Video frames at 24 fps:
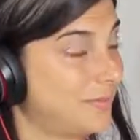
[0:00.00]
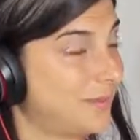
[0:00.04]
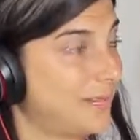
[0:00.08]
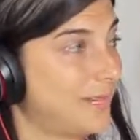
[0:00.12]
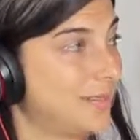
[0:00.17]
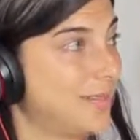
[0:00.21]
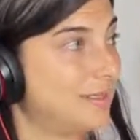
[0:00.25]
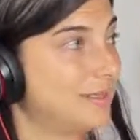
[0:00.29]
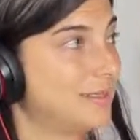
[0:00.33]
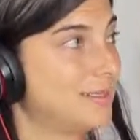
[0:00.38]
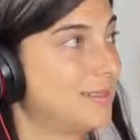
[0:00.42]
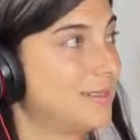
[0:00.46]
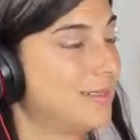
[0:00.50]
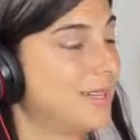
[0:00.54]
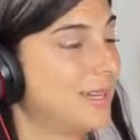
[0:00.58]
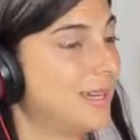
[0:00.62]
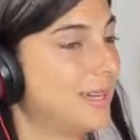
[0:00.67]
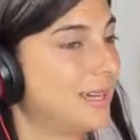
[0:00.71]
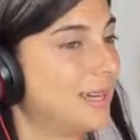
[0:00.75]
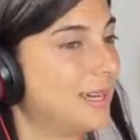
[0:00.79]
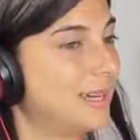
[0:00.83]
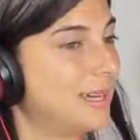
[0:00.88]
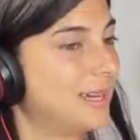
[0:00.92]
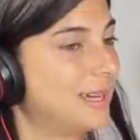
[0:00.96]
and
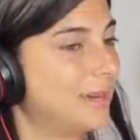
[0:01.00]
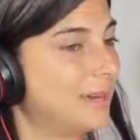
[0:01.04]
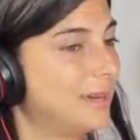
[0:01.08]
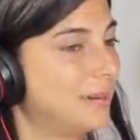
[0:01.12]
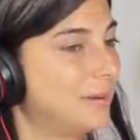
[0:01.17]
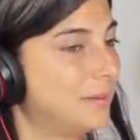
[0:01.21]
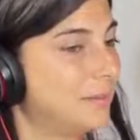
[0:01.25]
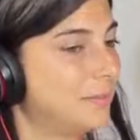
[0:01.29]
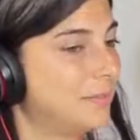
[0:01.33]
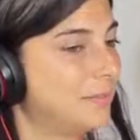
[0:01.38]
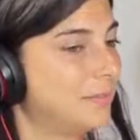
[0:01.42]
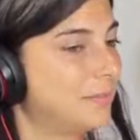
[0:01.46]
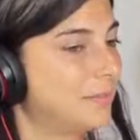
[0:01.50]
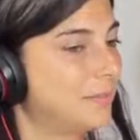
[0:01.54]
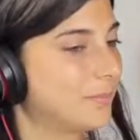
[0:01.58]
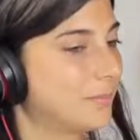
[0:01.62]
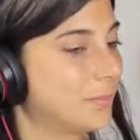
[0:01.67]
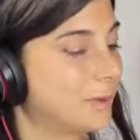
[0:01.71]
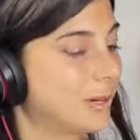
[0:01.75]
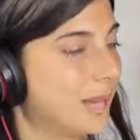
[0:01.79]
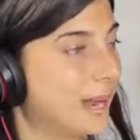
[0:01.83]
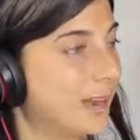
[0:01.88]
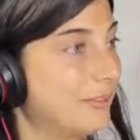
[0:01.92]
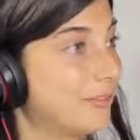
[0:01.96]

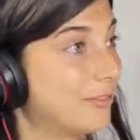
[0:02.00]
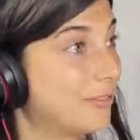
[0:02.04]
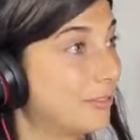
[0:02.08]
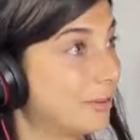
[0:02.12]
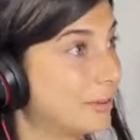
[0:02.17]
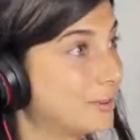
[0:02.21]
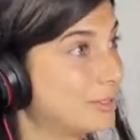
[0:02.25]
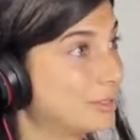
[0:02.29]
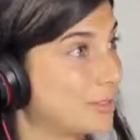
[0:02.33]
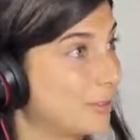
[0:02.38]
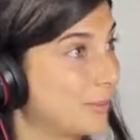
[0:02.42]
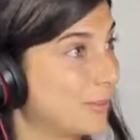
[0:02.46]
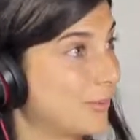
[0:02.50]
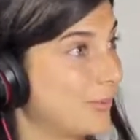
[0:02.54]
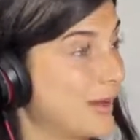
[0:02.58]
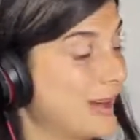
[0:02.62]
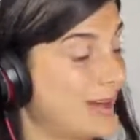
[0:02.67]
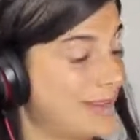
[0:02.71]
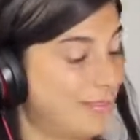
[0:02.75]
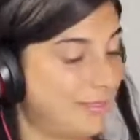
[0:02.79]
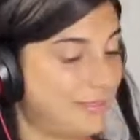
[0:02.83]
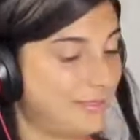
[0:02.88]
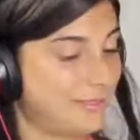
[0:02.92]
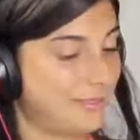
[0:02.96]
when I first
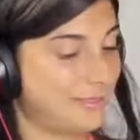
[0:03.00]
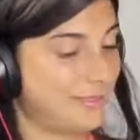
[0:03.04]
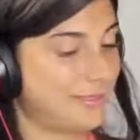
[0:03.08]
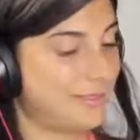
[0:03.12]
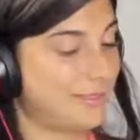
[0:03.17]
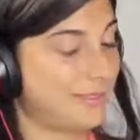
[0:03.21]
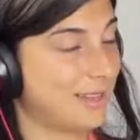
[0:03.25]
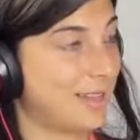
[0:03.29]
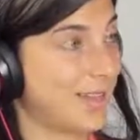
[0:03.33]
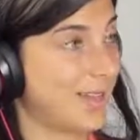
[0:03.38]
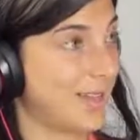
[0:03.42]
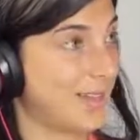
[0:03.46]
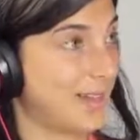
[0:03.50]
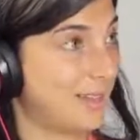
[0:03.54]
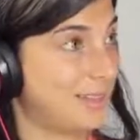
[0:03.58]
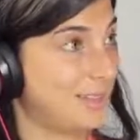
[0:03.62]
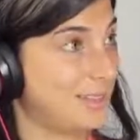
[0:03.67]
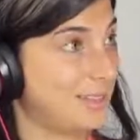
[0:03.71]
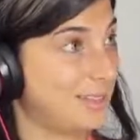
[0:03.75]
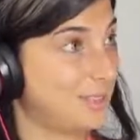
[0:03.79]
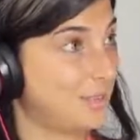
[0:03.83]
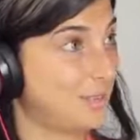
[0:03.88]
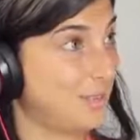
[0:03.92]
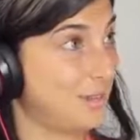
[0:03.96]
arrived, I had
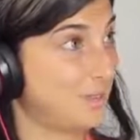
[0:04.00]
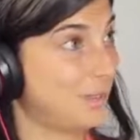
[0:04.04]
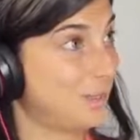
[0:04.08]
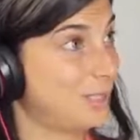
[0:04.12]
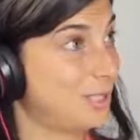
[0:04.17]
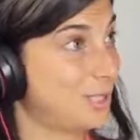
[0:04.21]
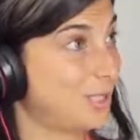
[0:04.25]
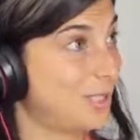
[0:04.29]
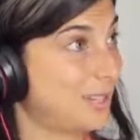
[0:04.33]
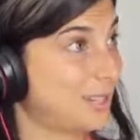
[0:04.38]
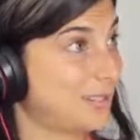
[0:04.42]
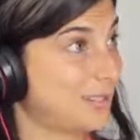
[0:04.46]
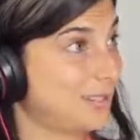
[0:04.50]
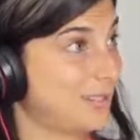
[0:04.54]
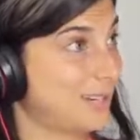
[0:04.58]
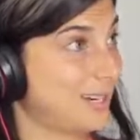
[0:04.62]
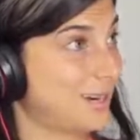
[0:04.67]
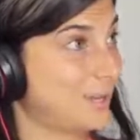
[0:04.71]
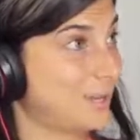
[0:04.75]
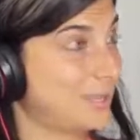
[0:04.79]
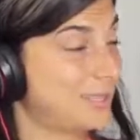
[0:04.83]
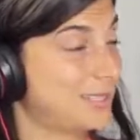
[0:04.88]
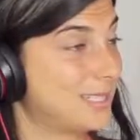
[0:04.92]
these baby chickens that I was